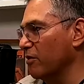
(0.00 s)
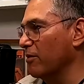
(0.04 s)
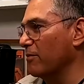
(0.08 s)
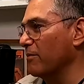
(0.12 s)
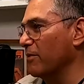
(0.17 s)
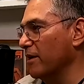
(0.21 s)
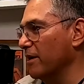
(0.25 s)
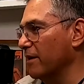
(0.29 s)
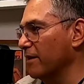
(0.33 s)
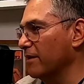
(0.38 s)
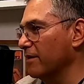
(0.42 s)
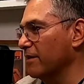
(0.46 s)
uh,
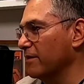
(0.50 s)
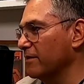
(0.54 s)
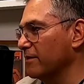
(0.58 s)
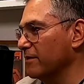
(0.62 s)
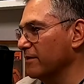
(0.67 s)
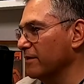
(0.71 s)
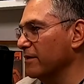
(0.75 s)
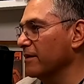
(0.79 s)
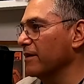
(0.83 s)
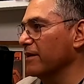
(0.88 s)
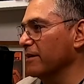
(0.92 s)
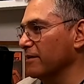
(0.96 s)
adventure
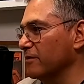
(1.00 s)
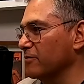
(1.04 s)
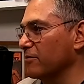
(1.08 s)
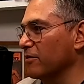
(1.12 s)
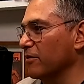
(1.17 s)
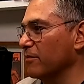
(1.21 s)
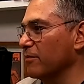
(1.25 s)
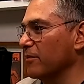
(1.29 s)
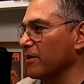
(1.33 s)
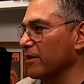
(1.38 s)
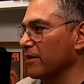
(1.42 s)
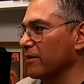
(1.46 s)
scout, like a
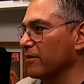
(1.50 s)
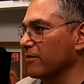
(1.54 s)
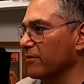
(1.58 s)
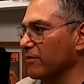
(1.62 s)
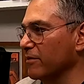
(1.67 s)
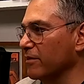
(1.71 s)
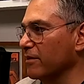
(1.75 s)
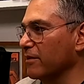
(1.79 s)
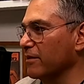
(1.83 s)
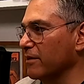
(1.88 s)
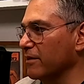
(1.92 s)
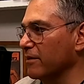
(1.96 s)
drawback or a,